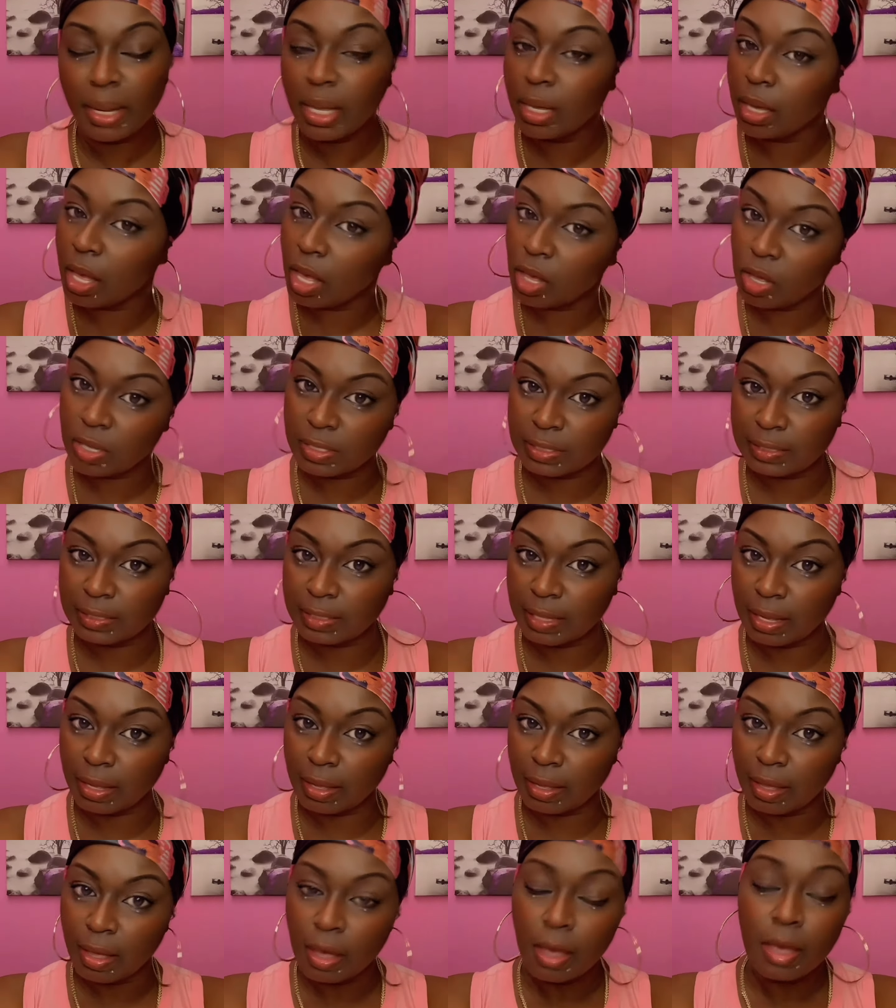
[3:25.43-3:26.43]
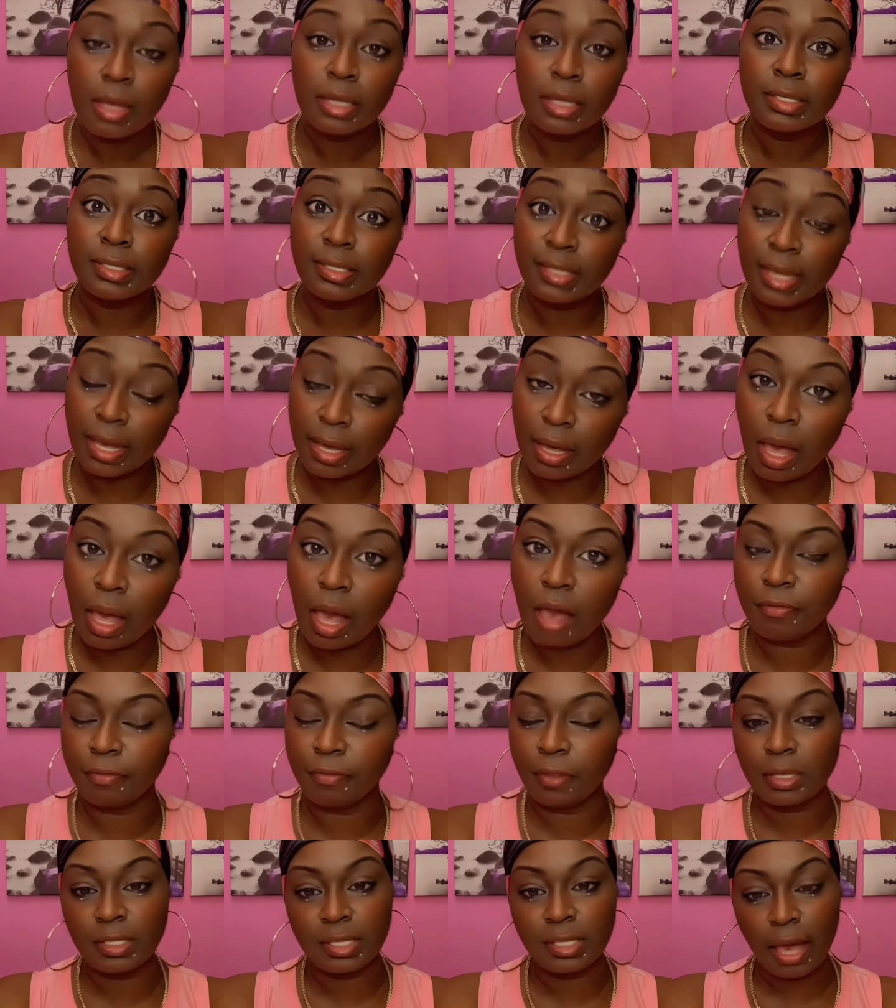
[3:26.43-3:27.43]
Blinga go say, take
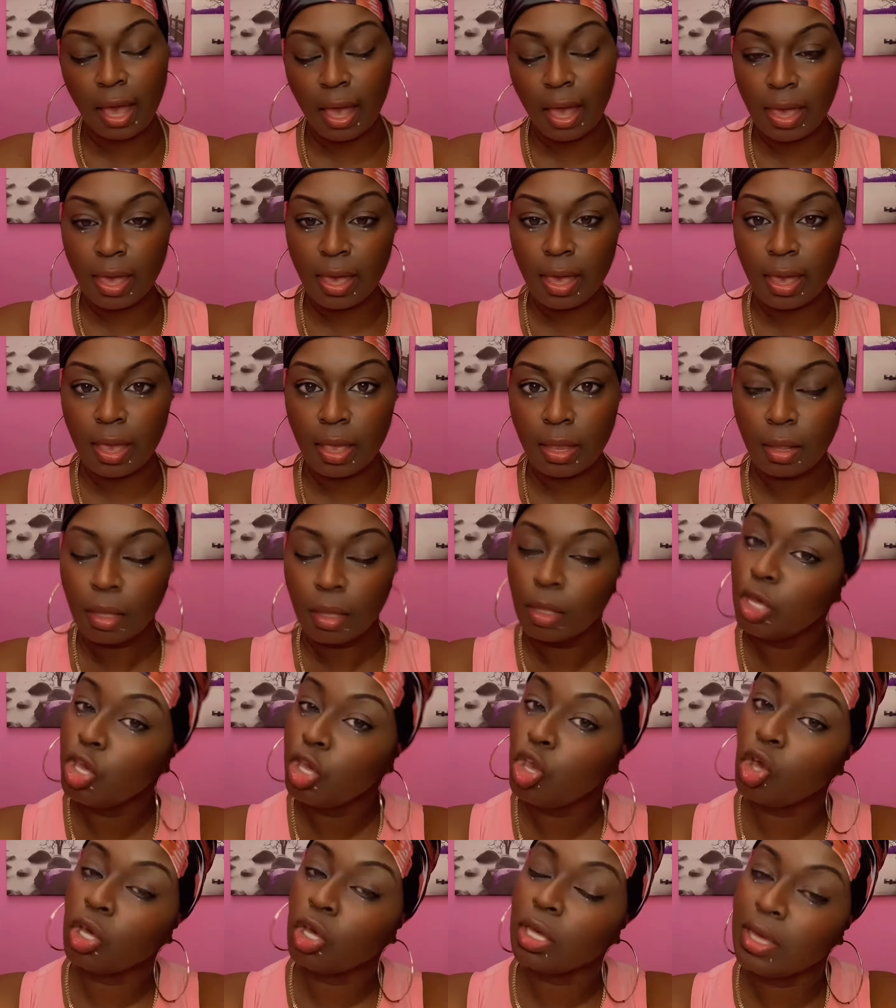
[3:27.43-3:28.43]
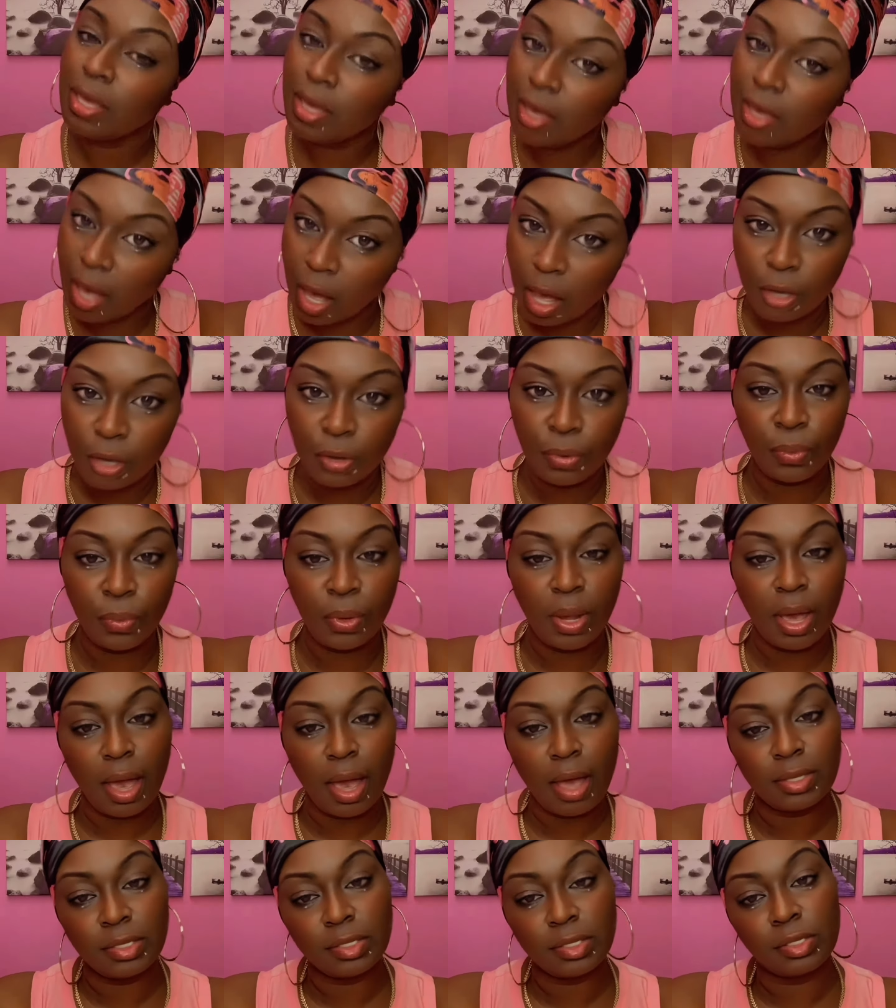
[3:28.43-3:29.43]
off the tie head. You can't do
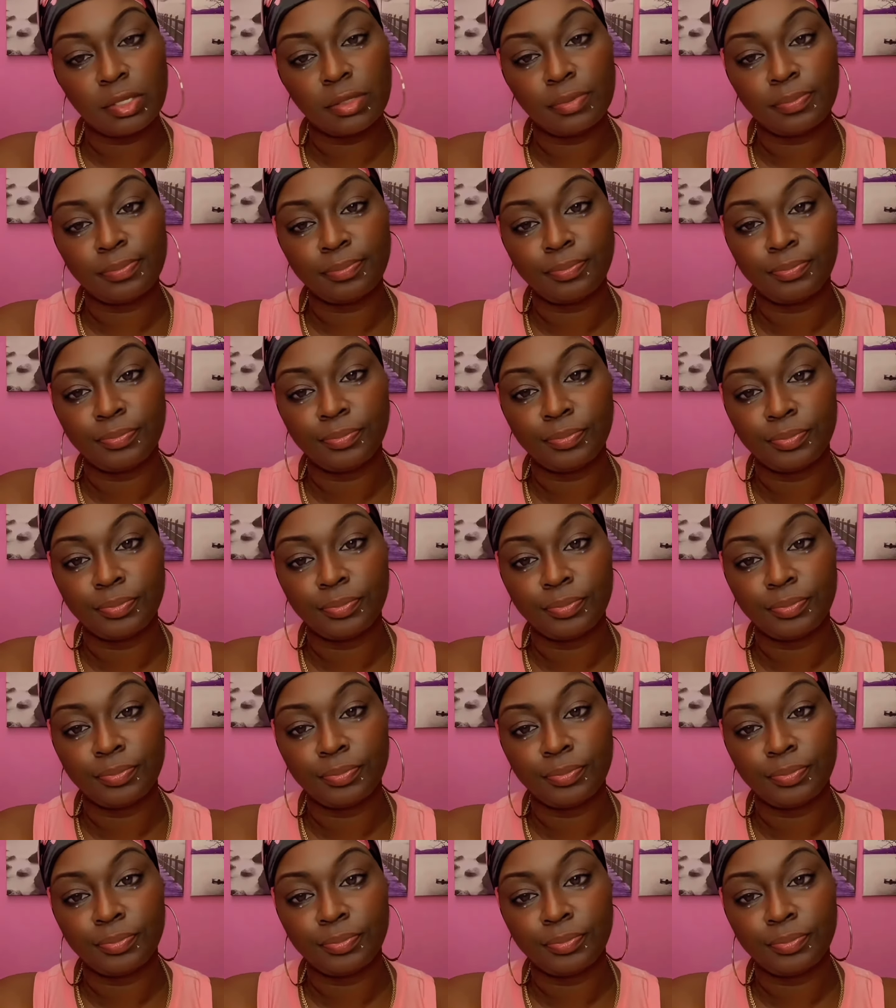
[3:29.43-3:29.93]
that.